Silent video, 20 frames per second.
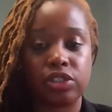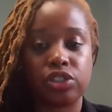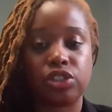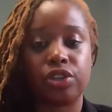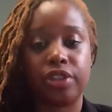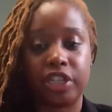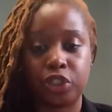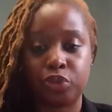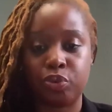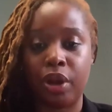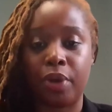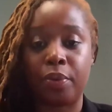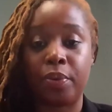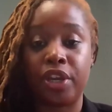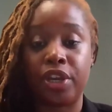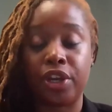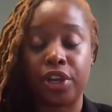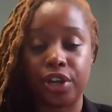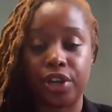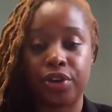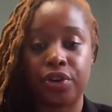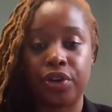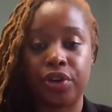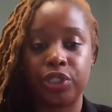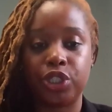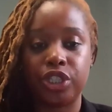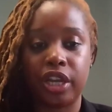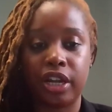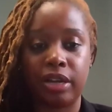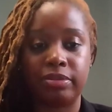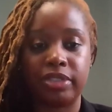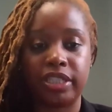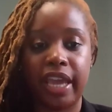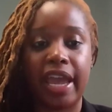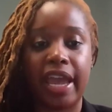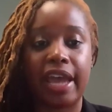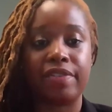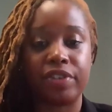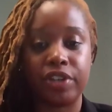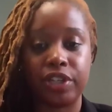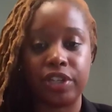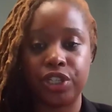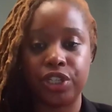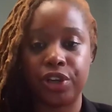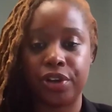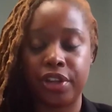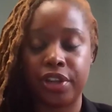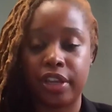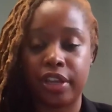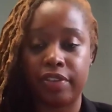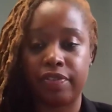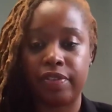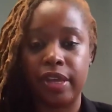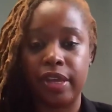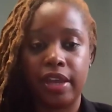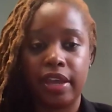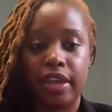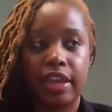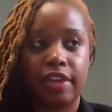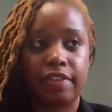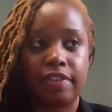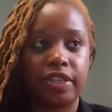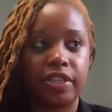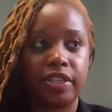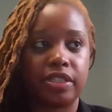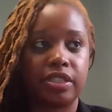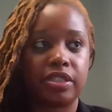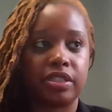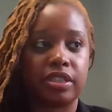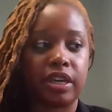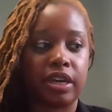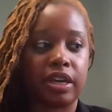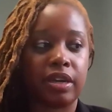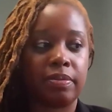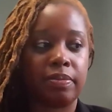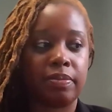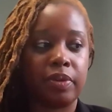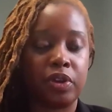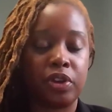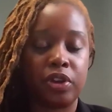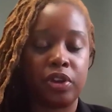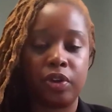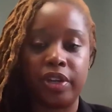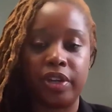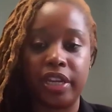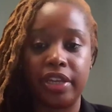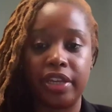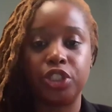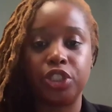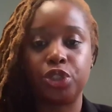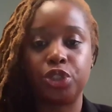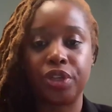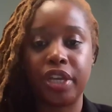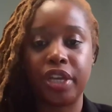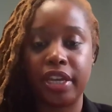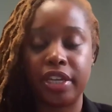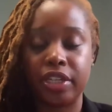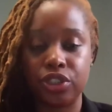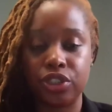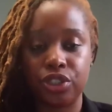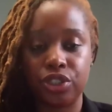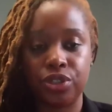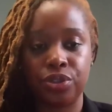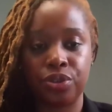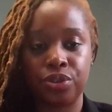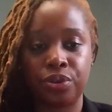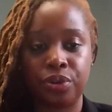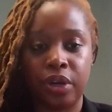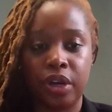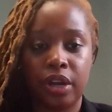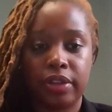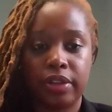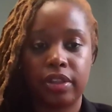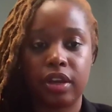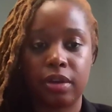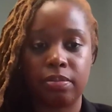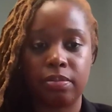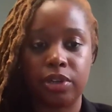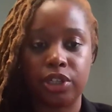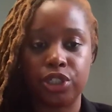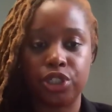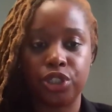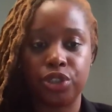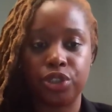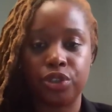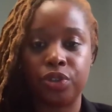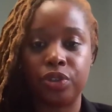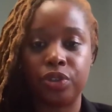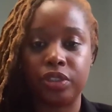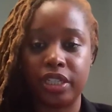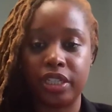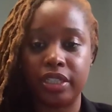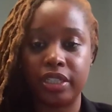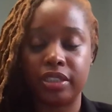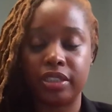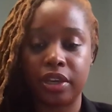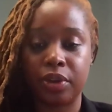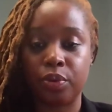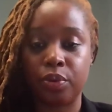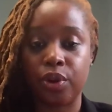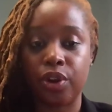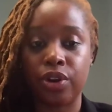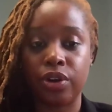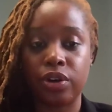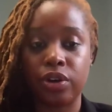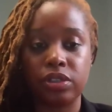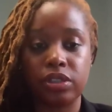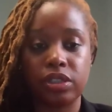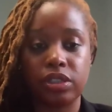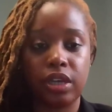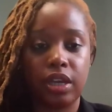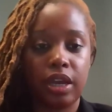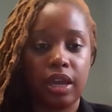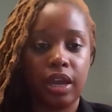So that's why we encourage to have an attorney if this is an entry into the commercial leasing world.